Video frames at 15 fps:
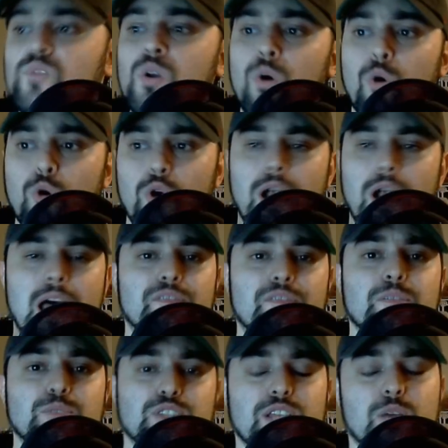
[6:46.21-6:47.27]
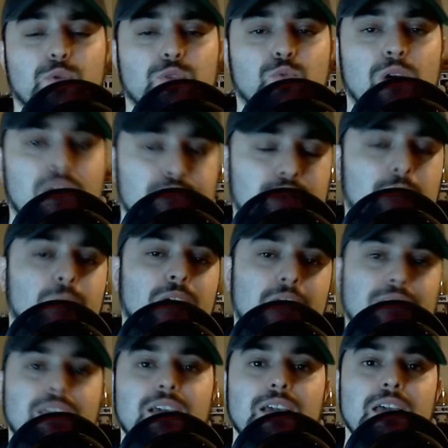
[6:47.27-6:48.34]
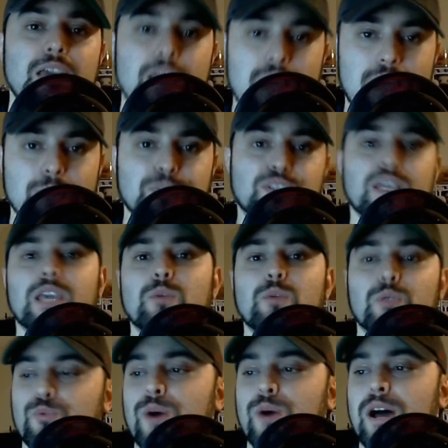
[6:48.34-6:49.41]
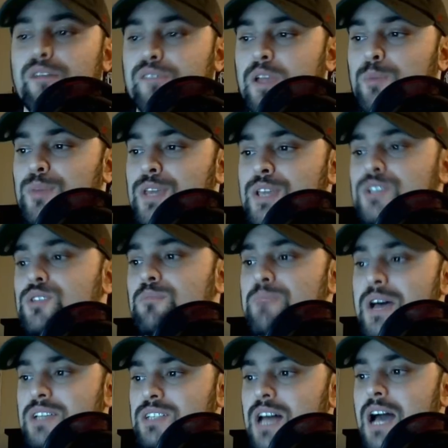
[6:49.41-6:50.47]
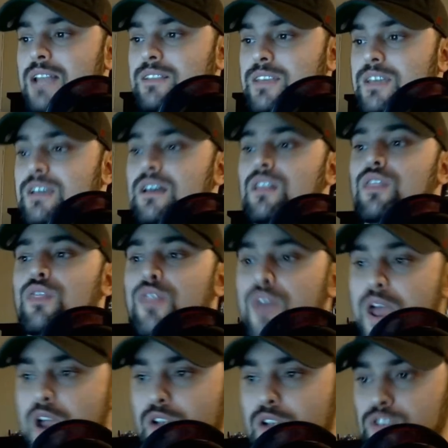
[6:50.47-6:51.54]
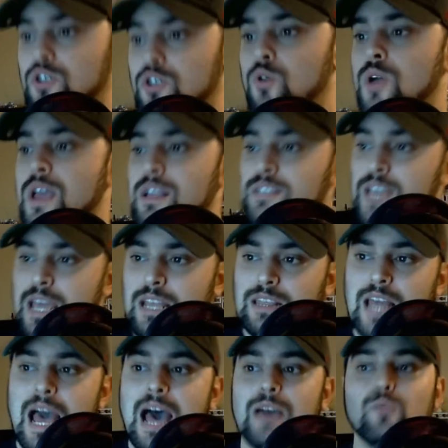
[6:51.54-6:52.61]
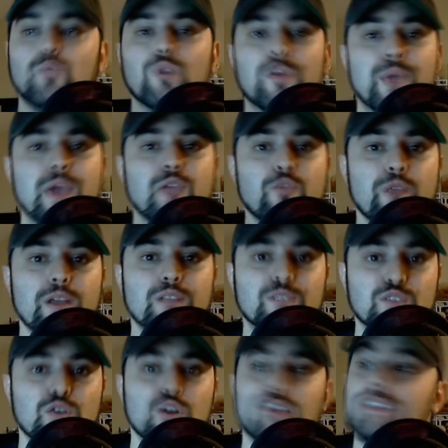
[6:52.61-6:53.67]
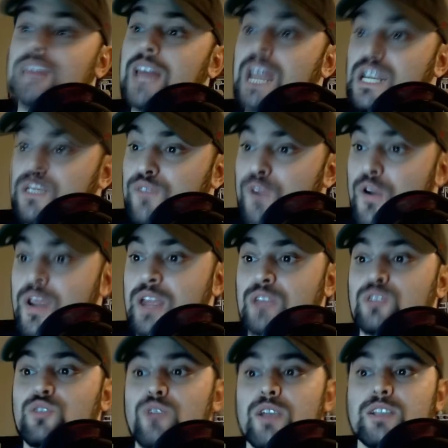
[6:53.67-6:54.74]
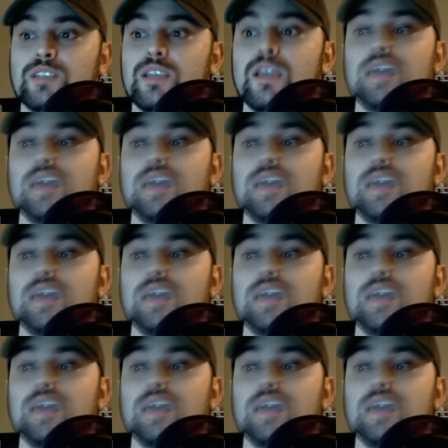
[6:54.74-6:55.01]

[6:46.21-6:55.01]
or have him stick with the Wyatt family. I think him sticking with the Wyatt family is the best idea there. So take that with a grain of salt. That is very interesting